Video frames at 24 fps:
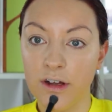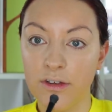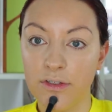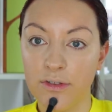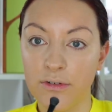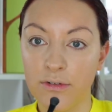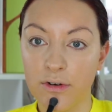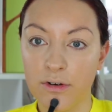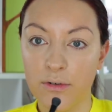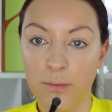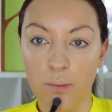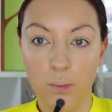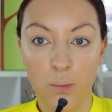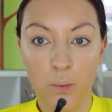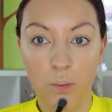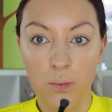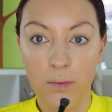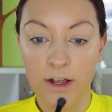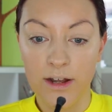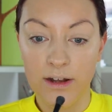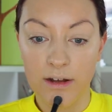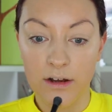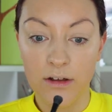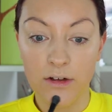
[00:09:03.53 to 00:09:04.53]
I thought
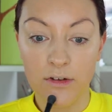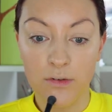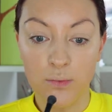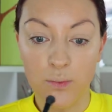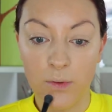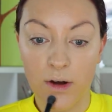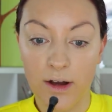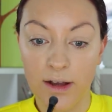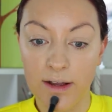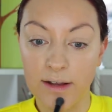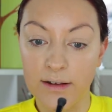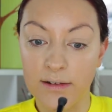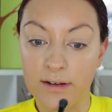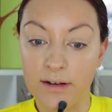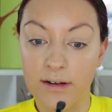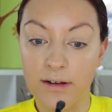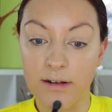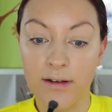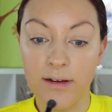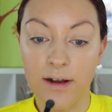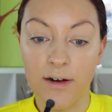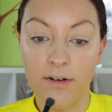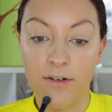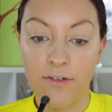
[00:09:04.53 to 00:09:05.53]
it looks white and
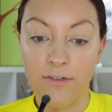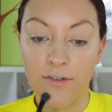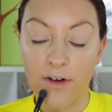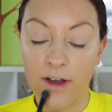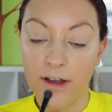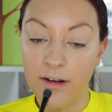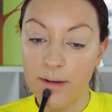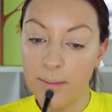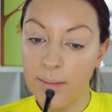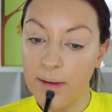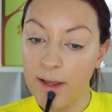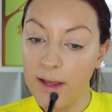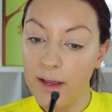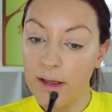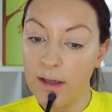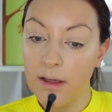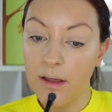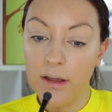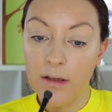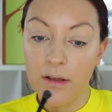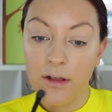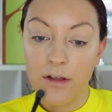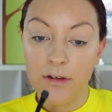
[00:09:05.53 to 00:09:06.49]
it terrified me.